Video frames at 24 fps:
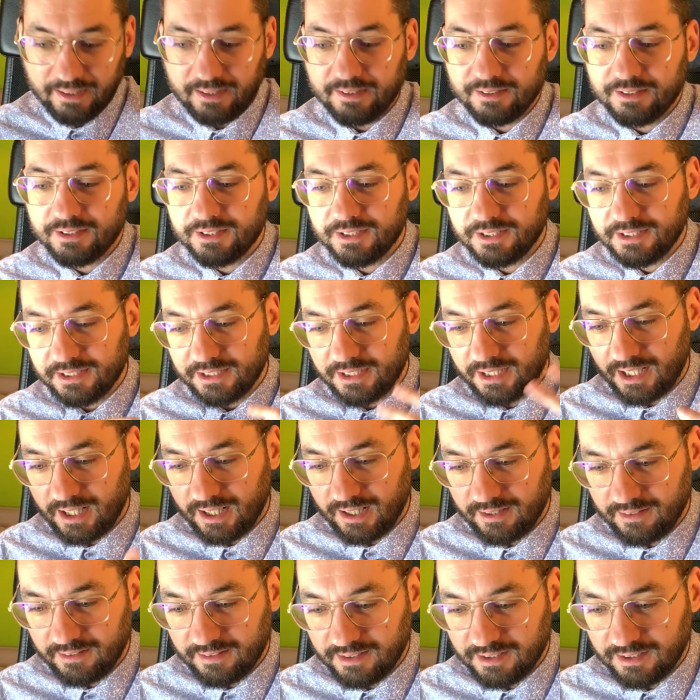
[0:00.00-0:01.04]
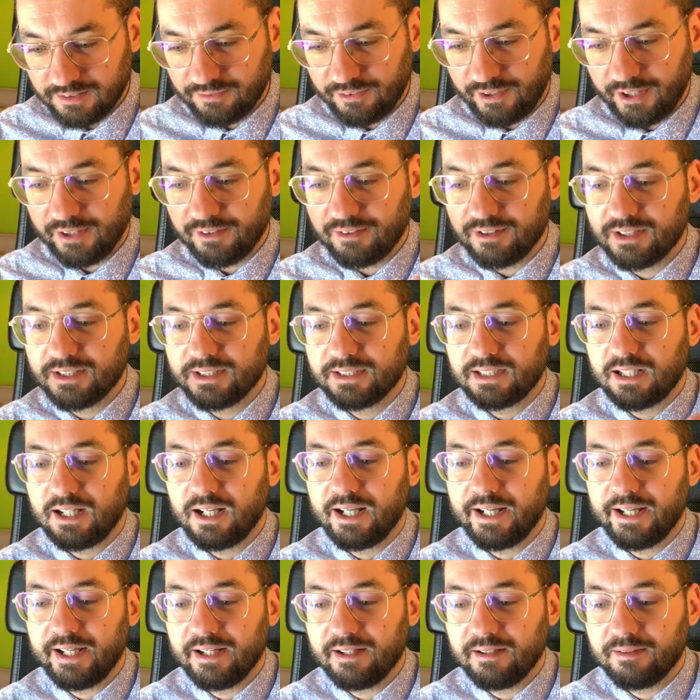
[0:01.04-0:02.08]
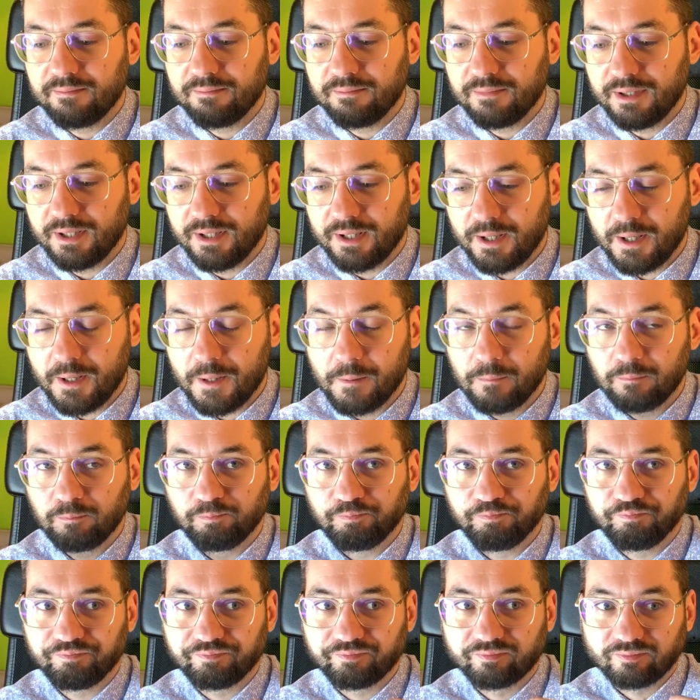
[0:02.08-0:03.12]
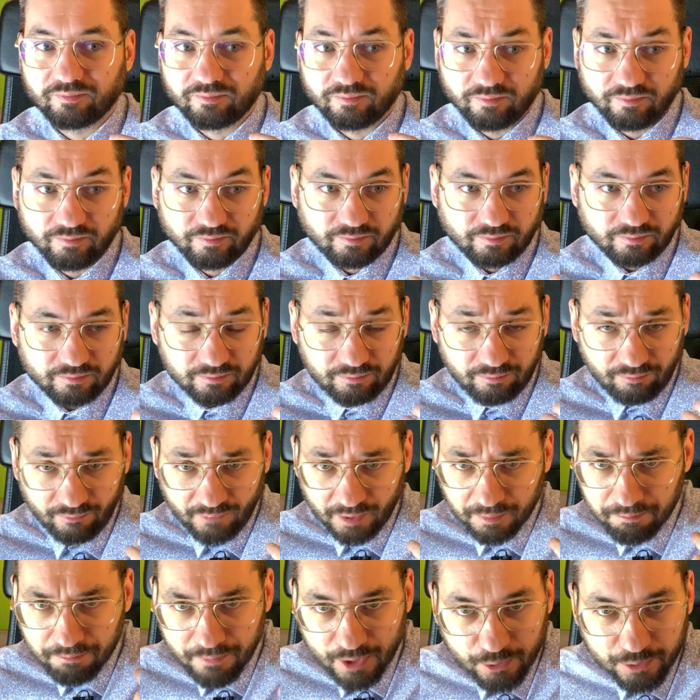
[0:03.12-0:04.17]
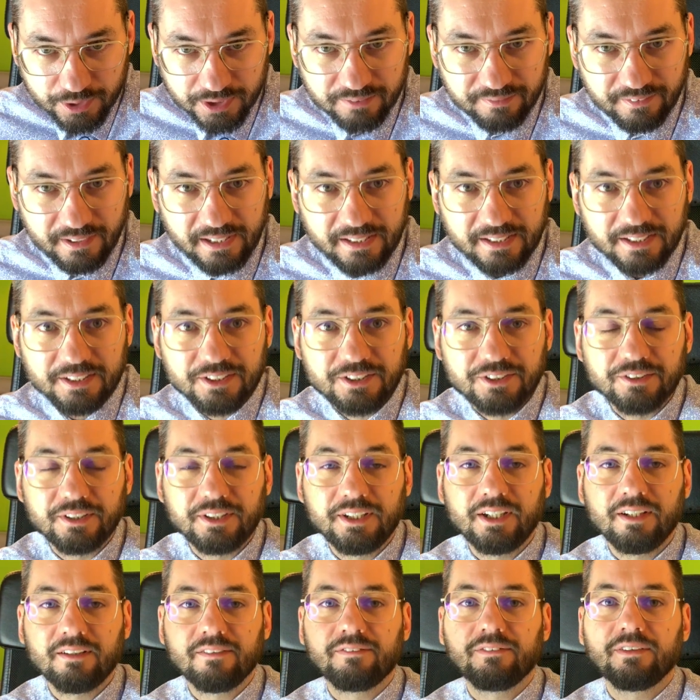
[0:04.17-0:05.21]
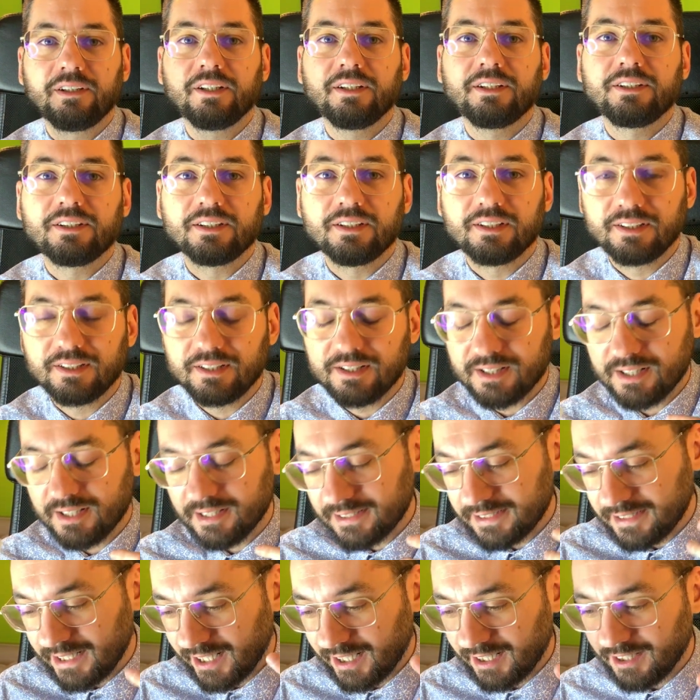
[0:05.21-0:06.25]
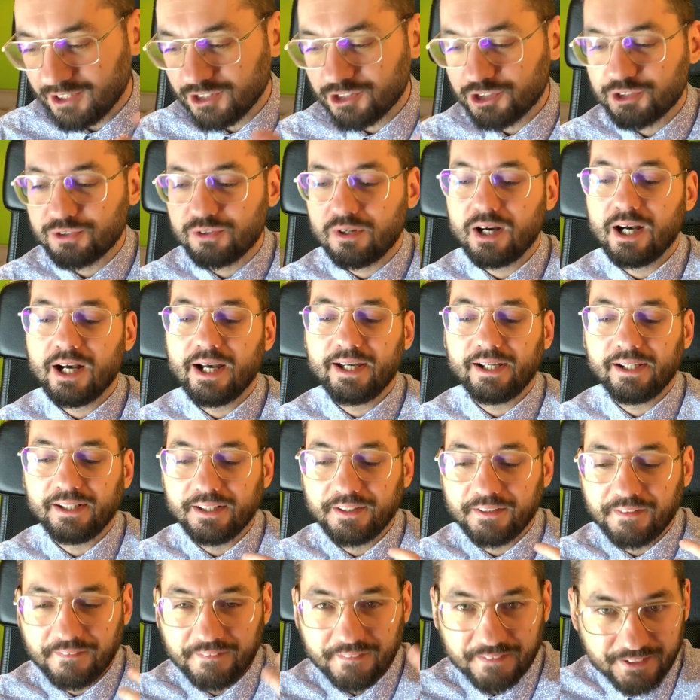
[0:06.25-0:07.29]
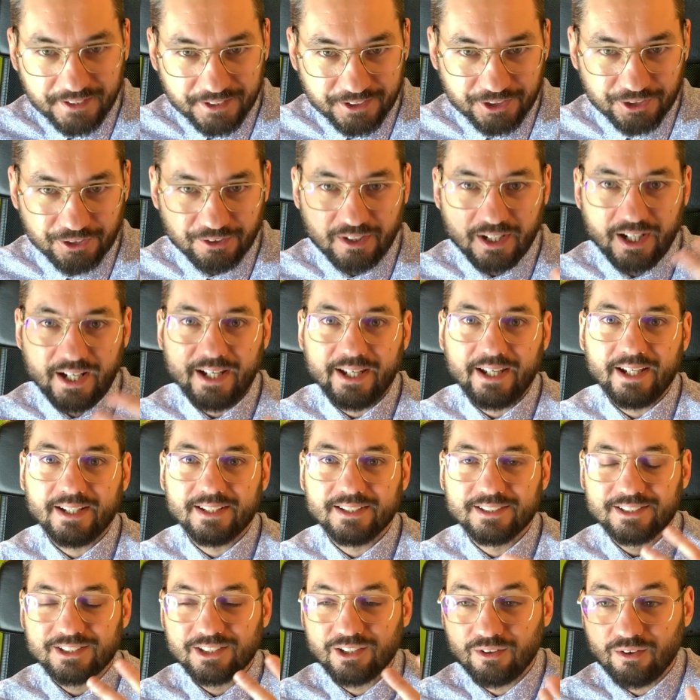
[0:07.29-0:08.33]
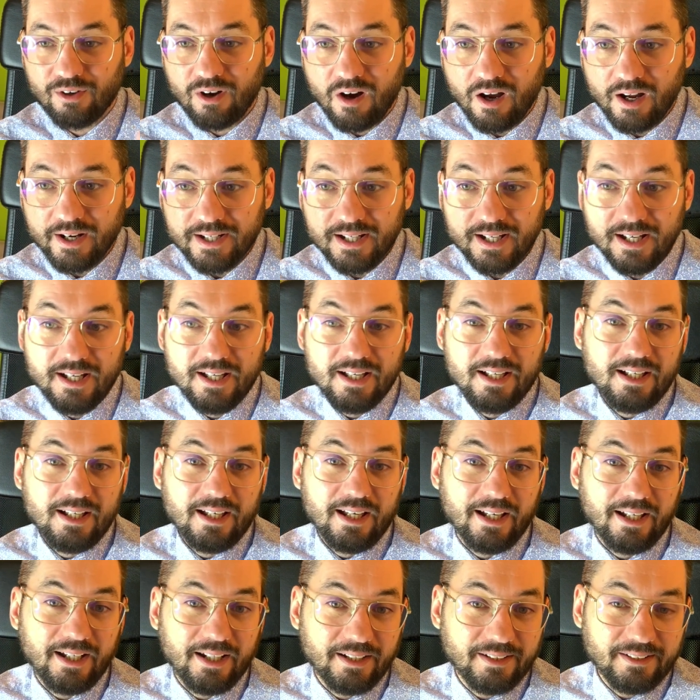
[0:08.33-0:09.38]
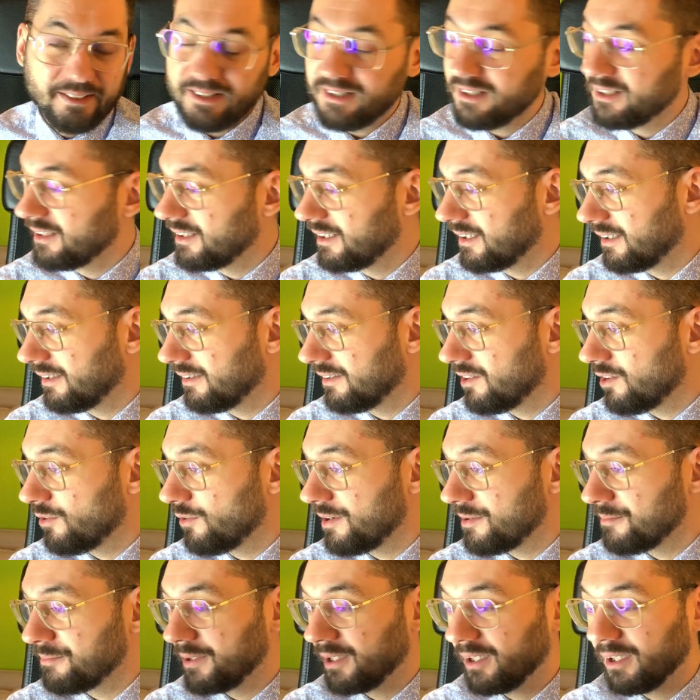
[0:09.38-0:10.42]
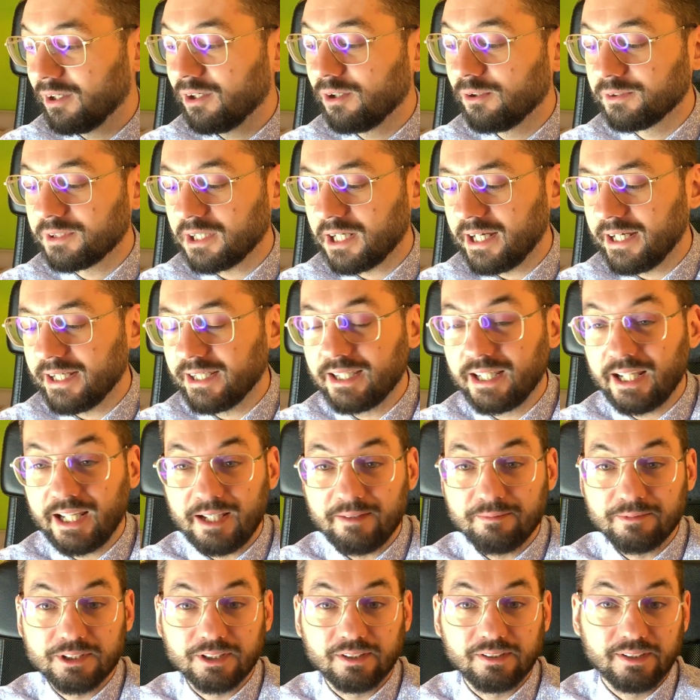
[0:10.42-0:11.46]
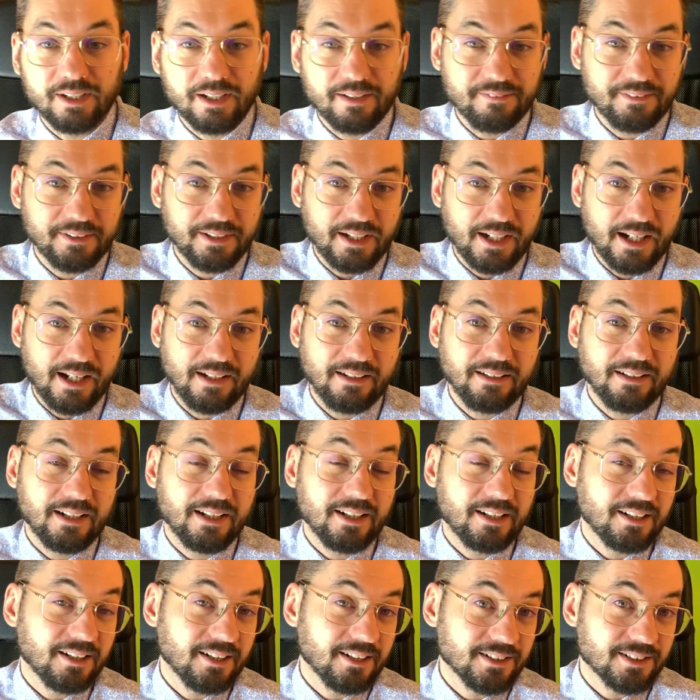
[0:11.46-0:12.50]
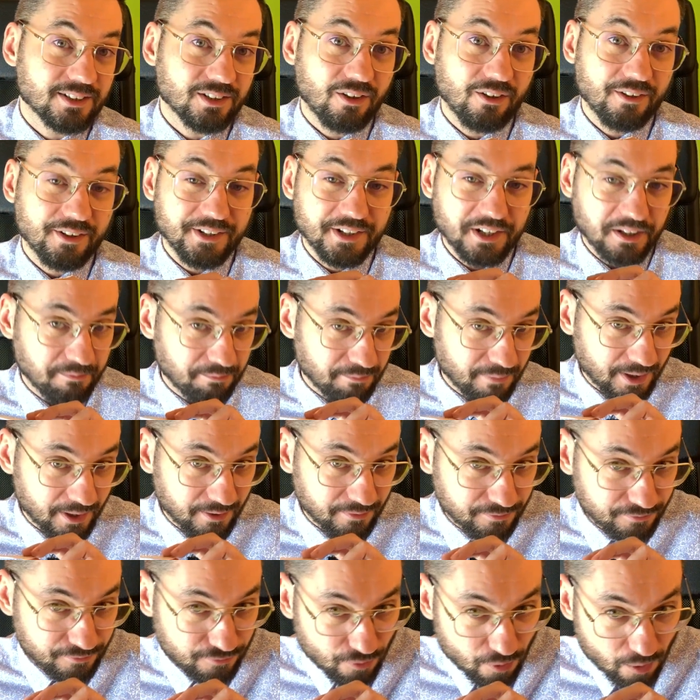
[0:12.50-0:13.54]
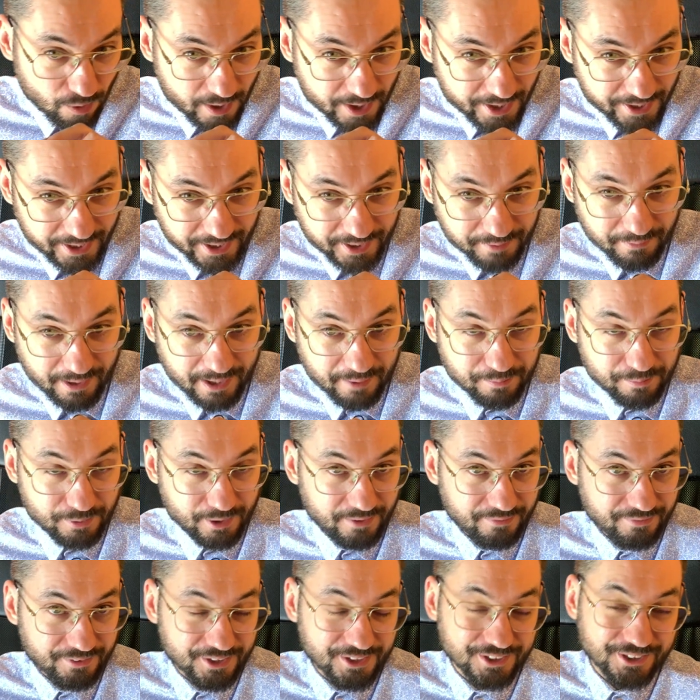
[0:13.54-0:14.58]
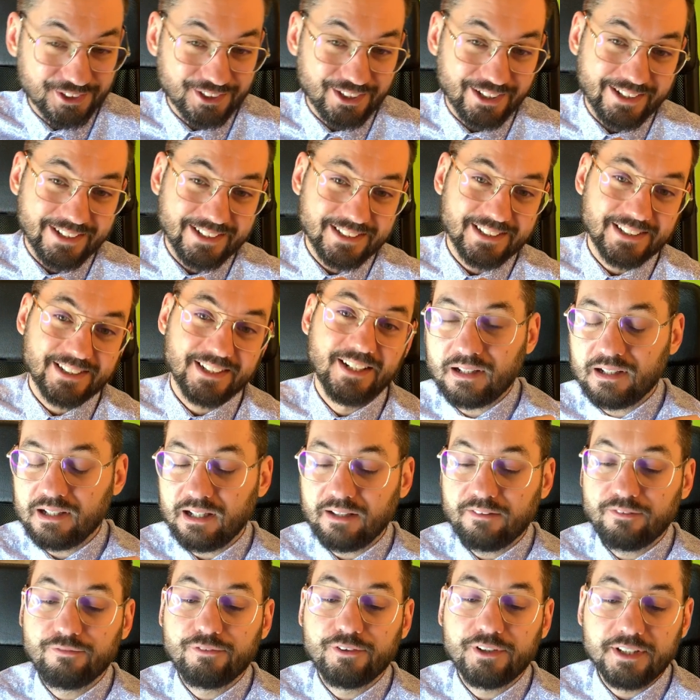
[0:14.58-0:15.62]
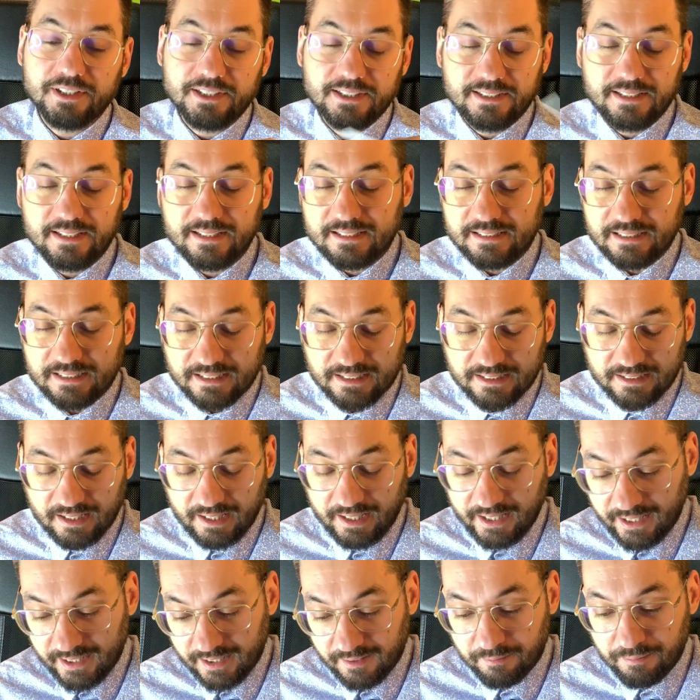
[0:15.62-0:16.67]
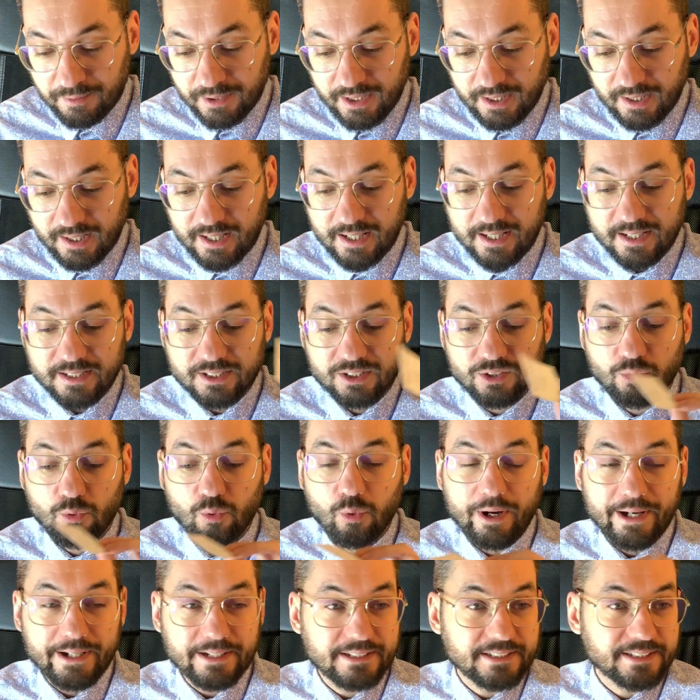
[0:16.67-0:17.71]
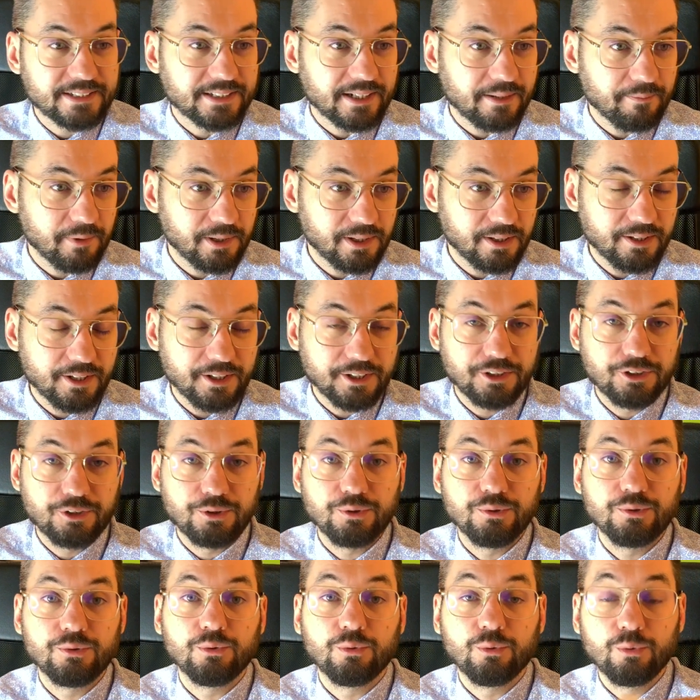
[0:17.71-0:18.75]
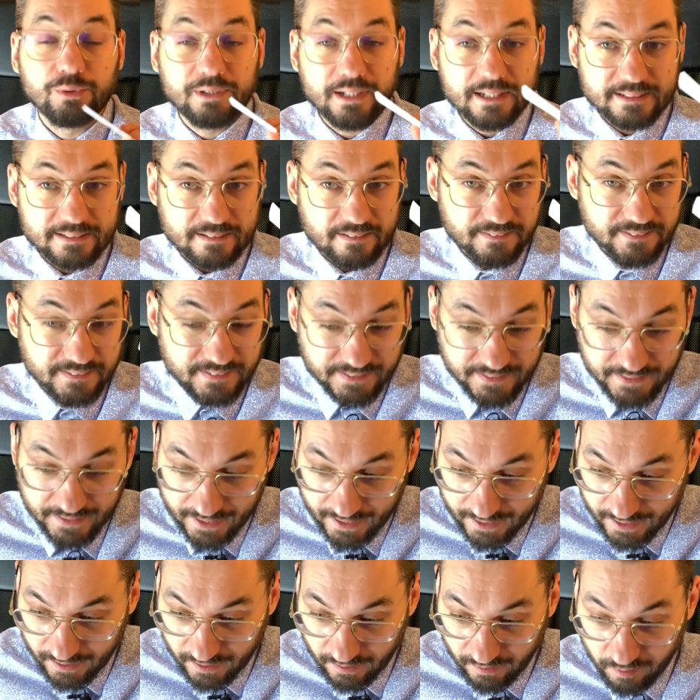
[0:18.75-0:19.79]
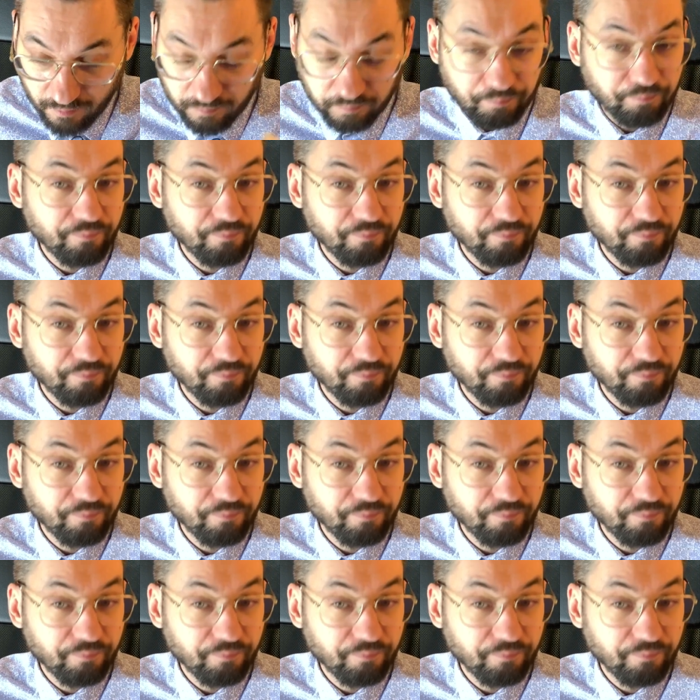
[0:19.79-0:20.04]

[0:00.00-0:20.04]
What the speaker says: understand this fragrance. I am motivated to give it a second try and a third try and so on, and lo and behold, I came to love it, and it is on number 4 in my preference list. At first this hit me as quite similar to Oud Essentiel,